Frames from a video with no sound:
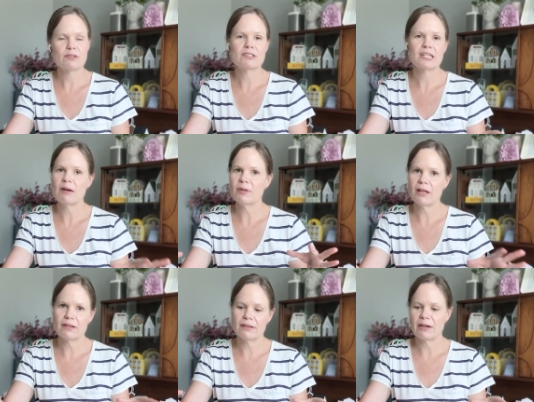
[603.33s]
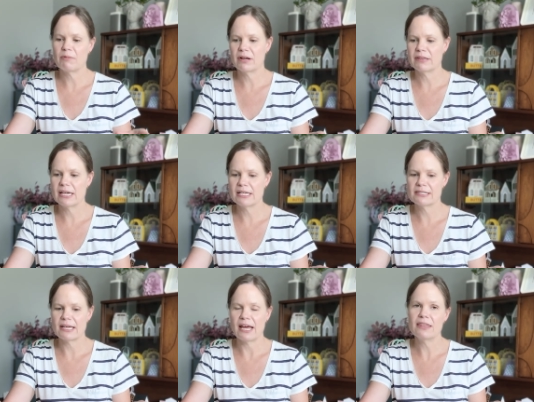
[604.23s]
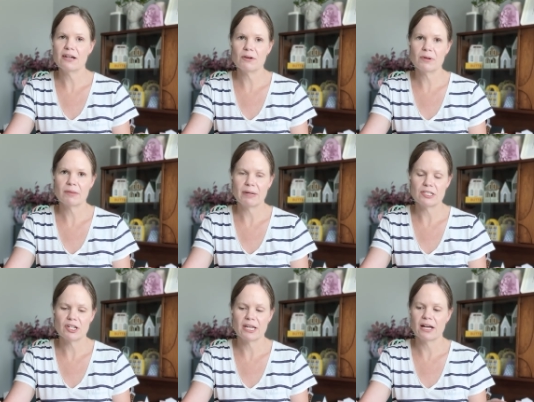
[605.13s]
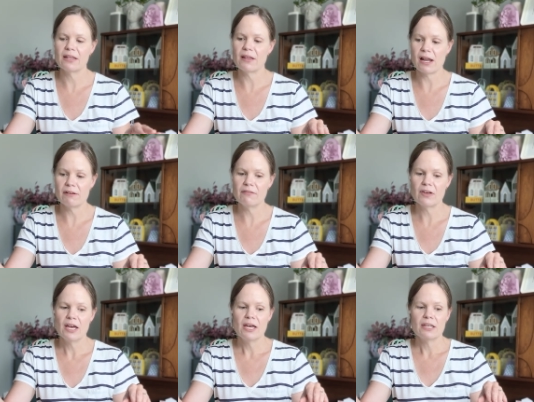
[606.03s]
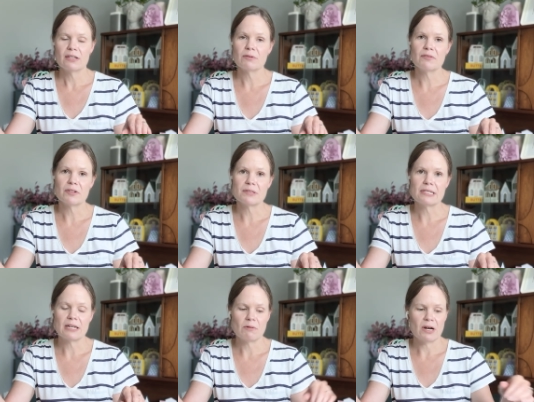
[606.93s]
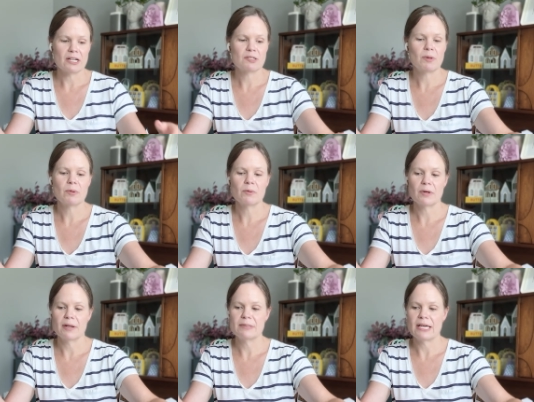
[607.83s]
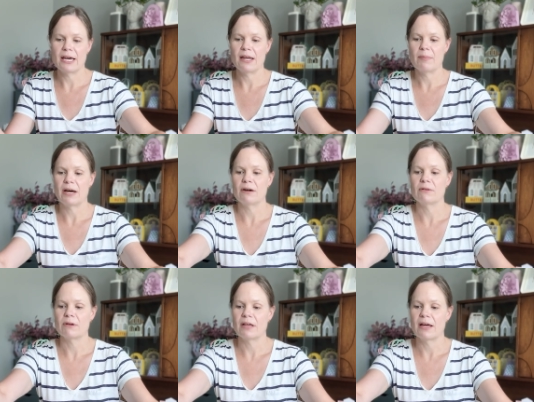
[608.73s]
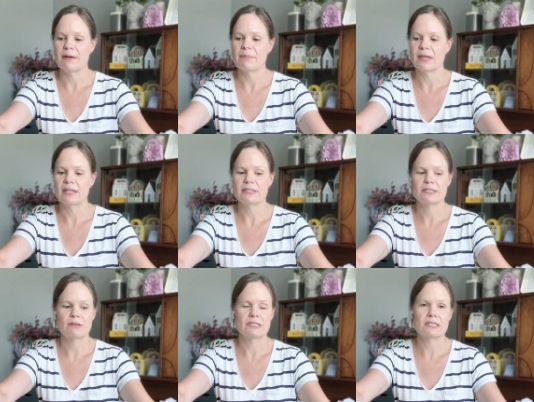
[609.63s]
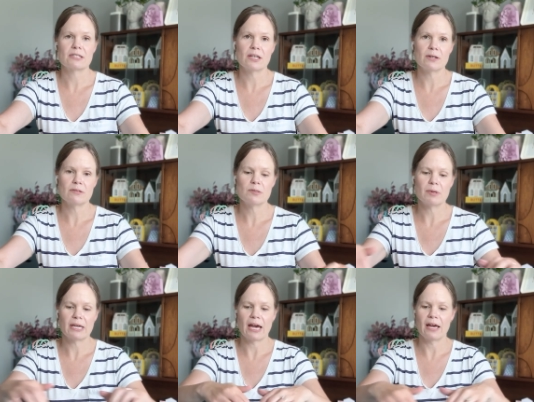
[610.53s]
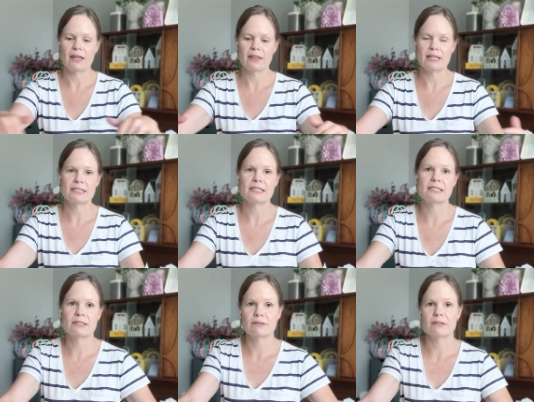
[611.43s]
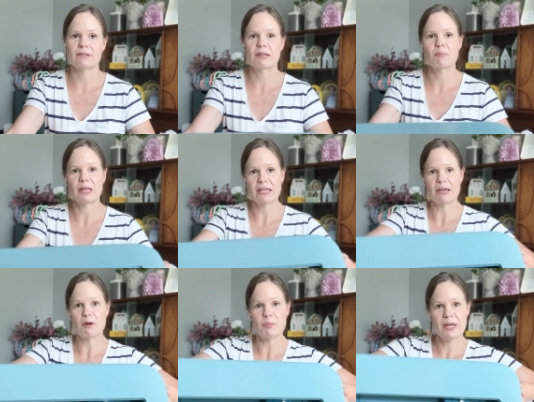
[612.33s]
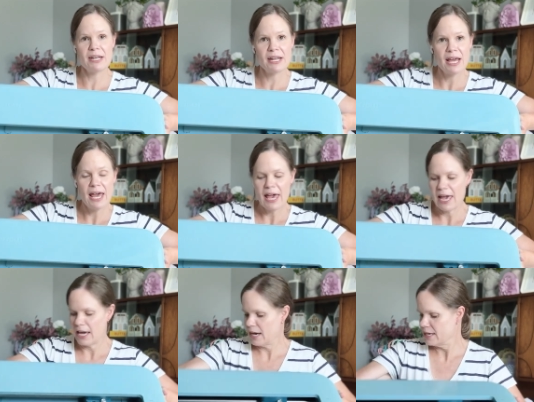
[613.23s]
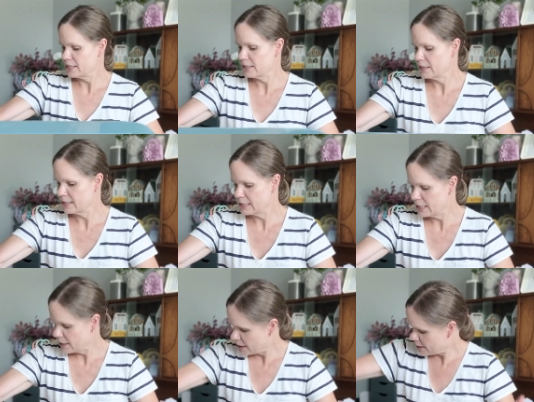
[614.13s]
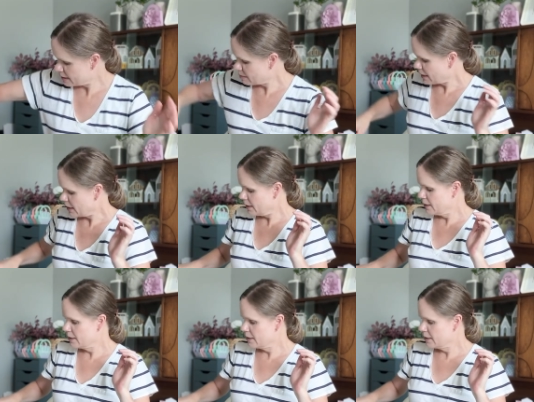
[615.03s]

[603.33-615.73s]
there's a couple other like weird things that I think are worth mentioning. A lot of the reviews that I watched, people were upset about, so this is closed, but yet this is still completely open. And see, there's my,